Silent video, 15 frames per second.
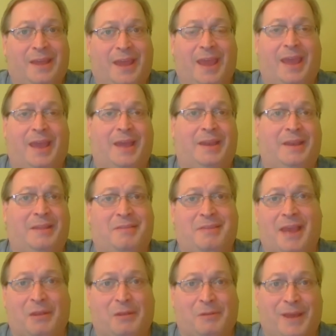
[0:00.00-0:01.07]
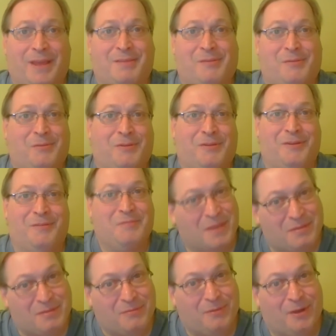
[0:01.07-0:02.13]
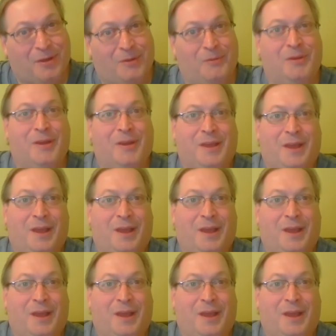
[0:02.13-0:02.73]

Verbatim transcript: and southwest corner of Cicero,